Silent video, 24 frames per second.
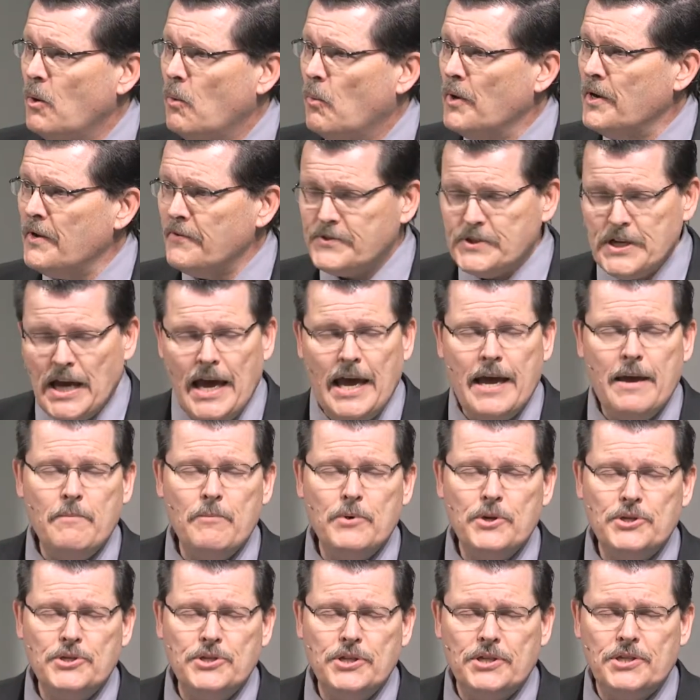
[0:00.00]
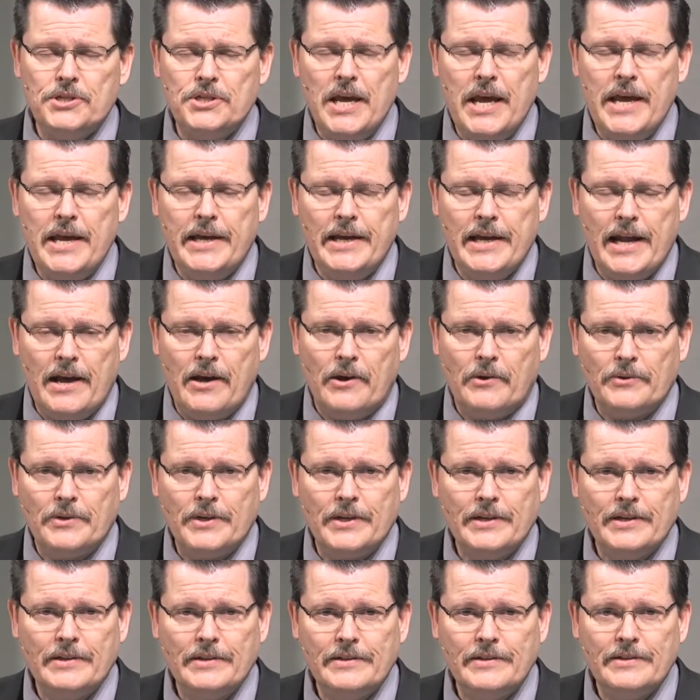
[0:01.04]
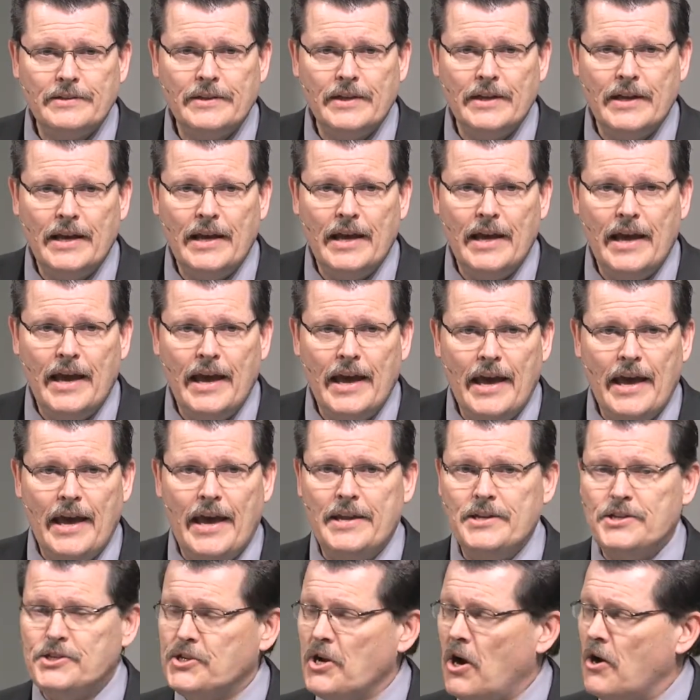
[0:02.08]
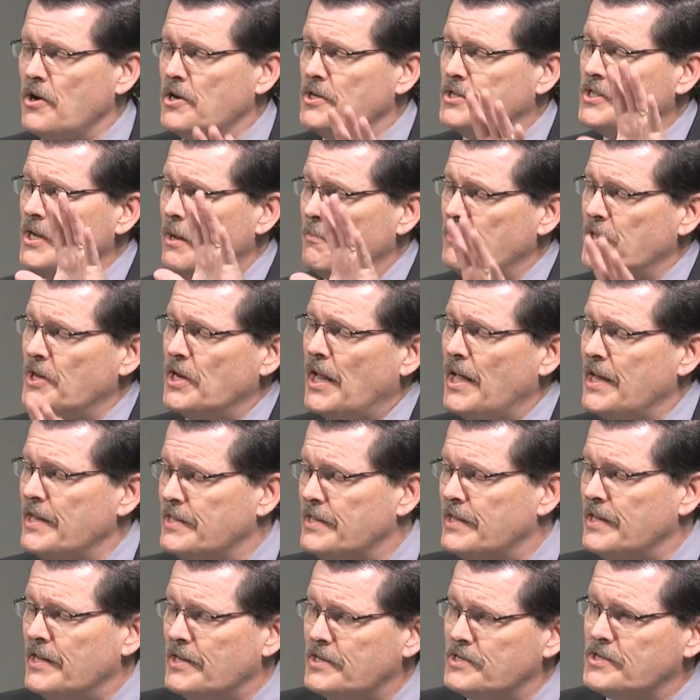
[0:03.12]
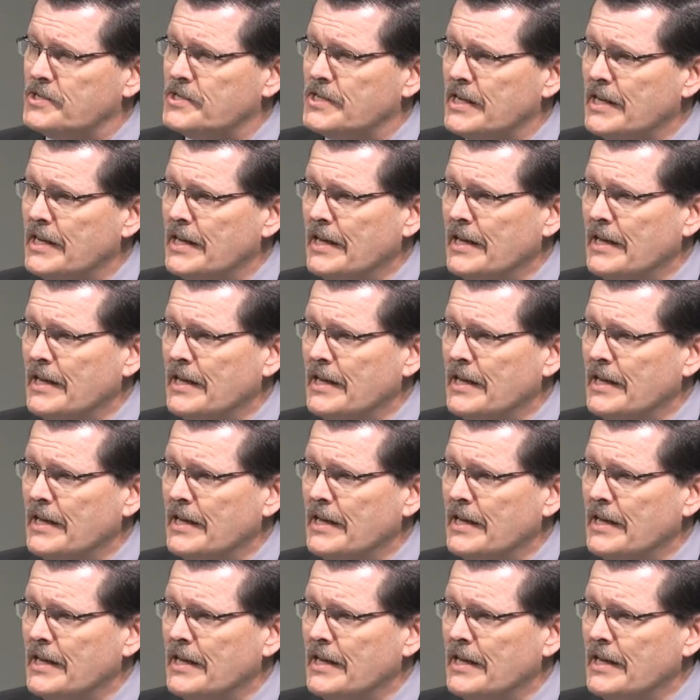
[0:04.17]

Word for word: what if time was just taken out and started something like this?